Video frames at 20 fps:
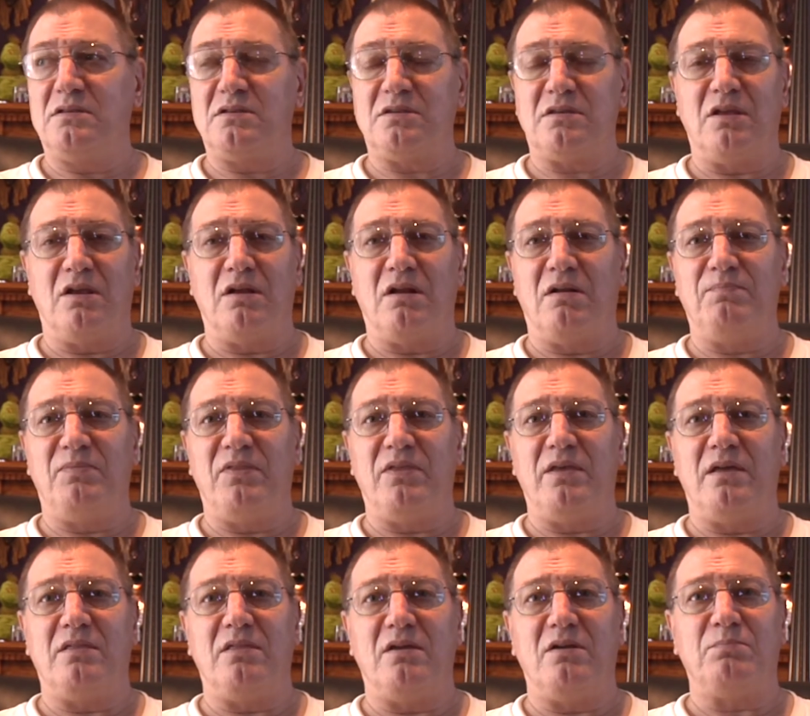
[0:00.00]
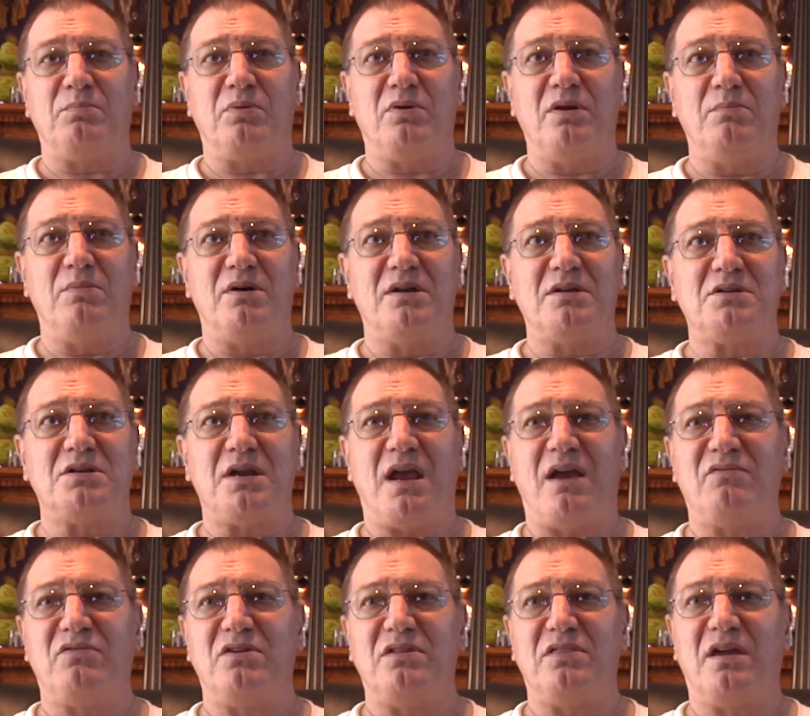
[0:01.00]
they're pretty much
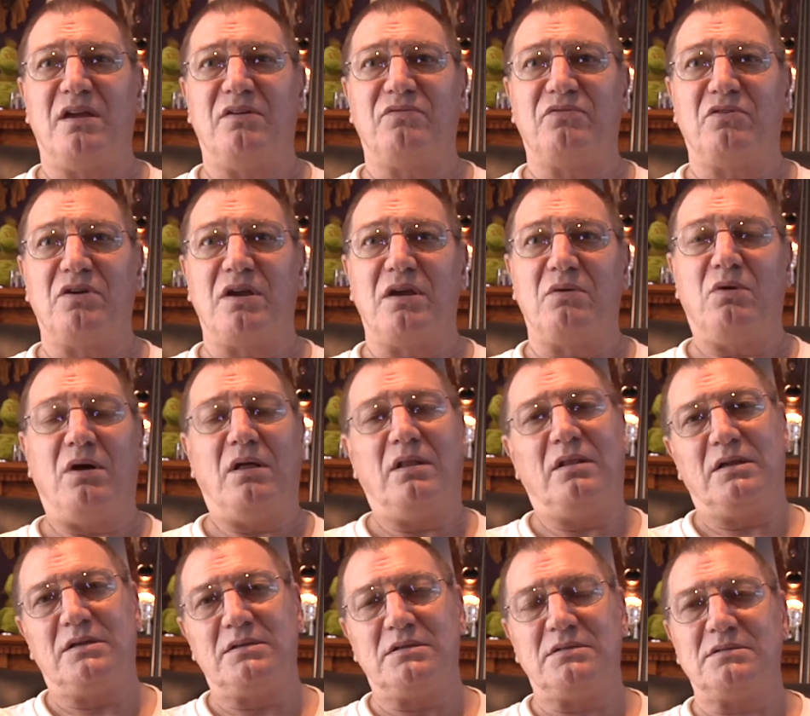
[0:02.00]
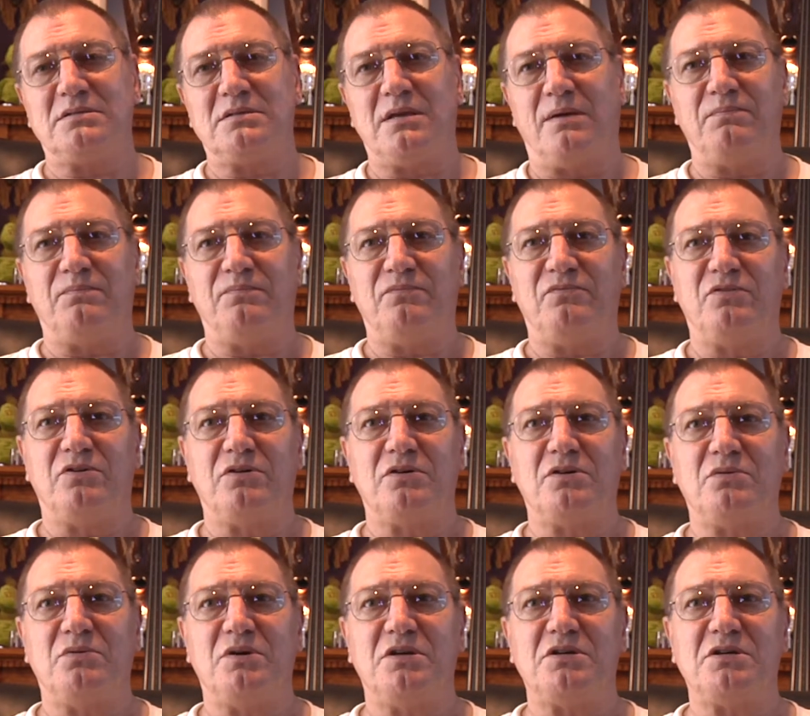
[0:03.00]
everything free, well except for
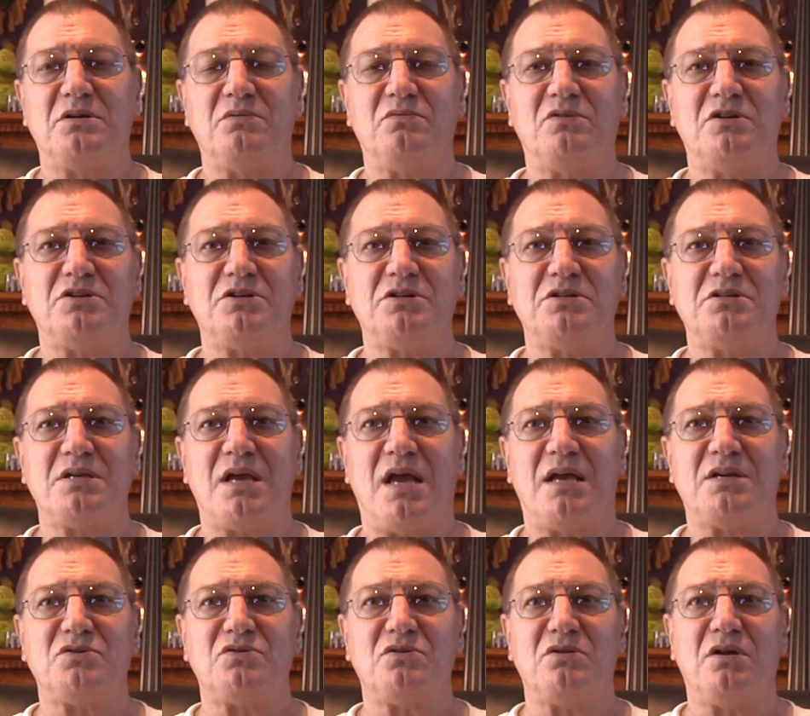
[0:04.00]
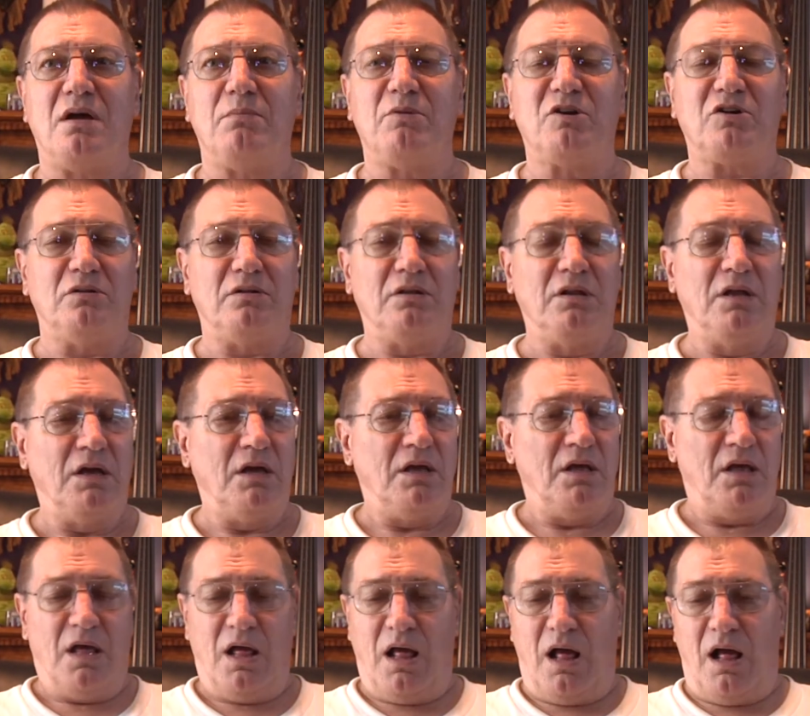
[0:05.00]
tuition, which is astronomical.
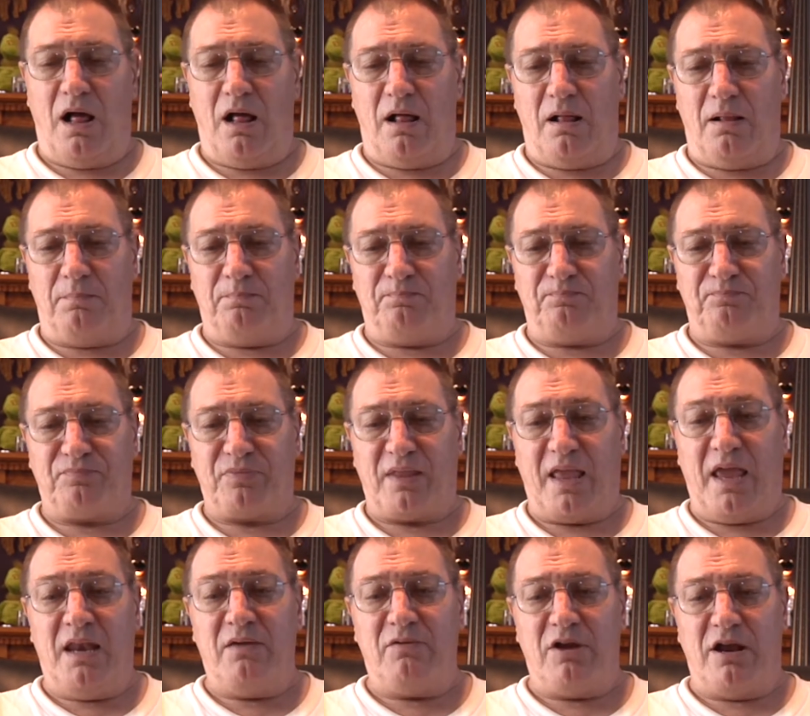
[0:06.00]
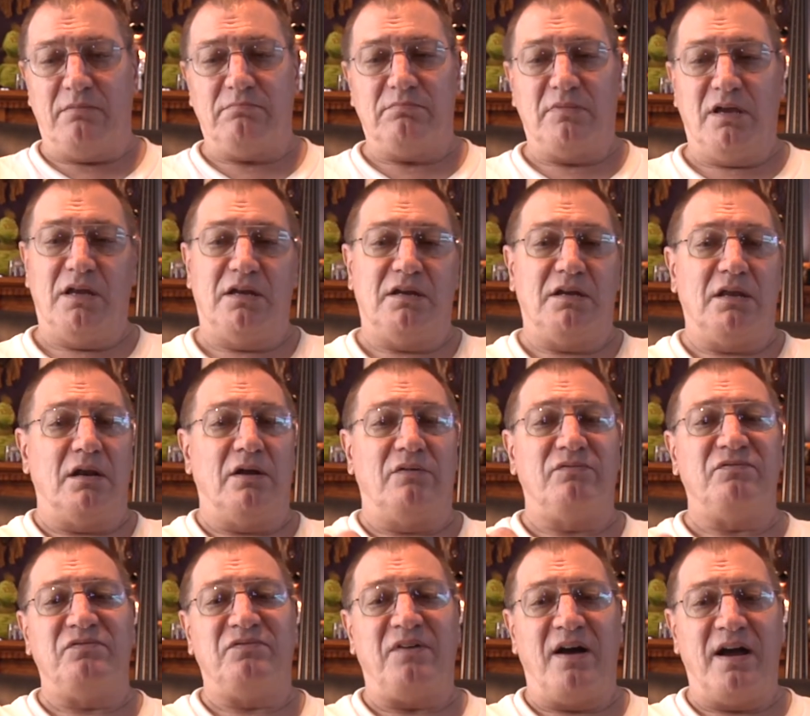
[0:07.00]
Anyway, it did a
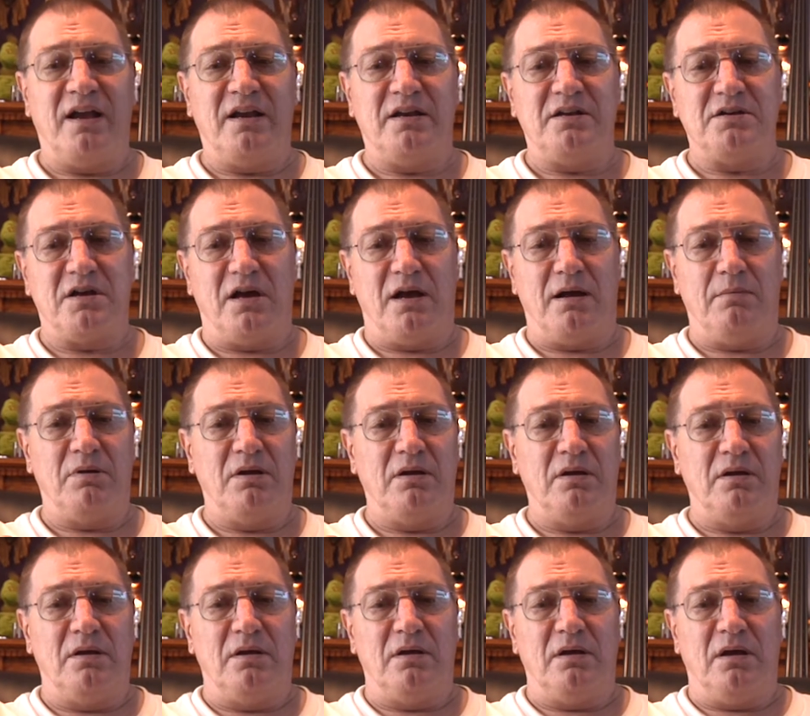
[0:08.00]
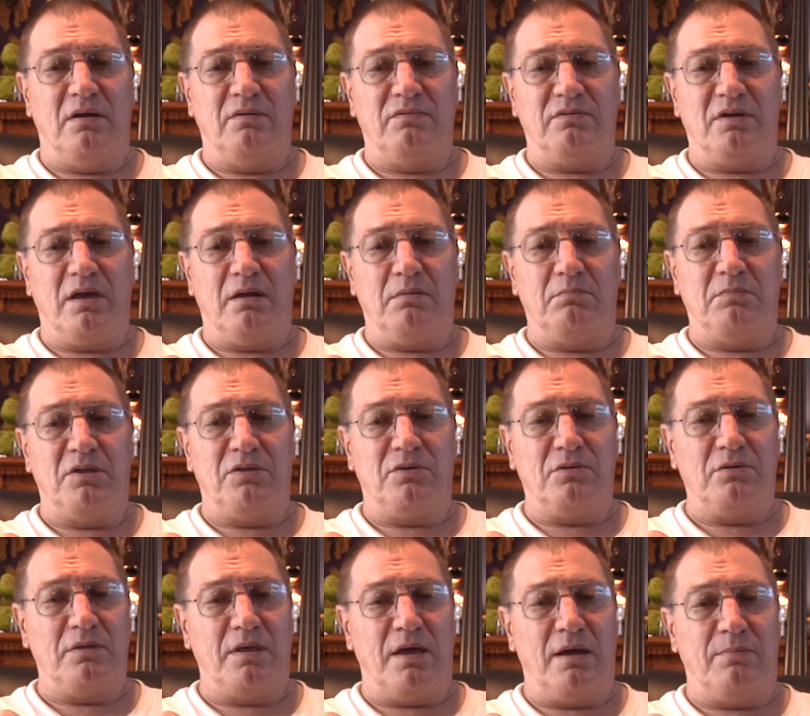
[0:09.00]
fine job of getting me
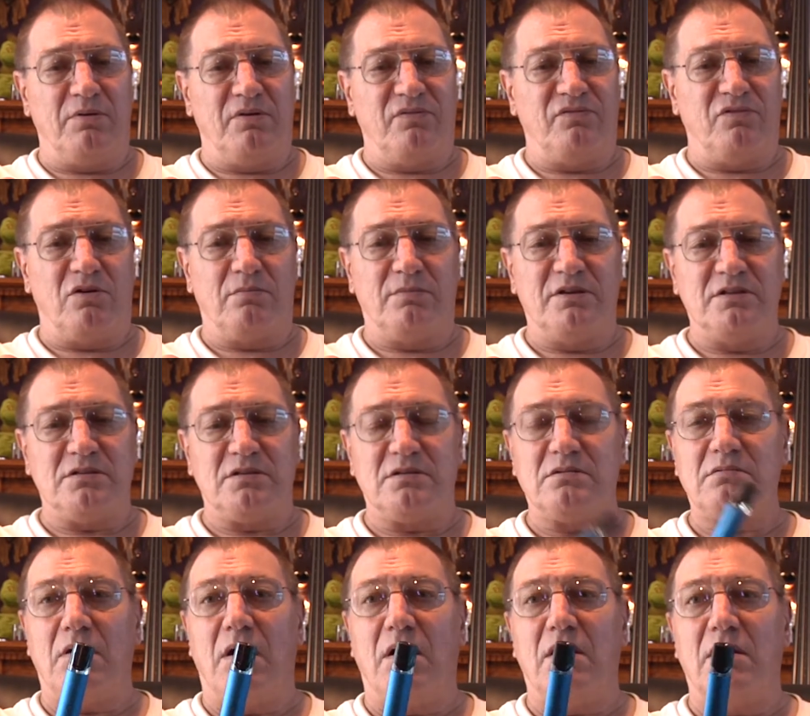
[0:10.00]
through that performance.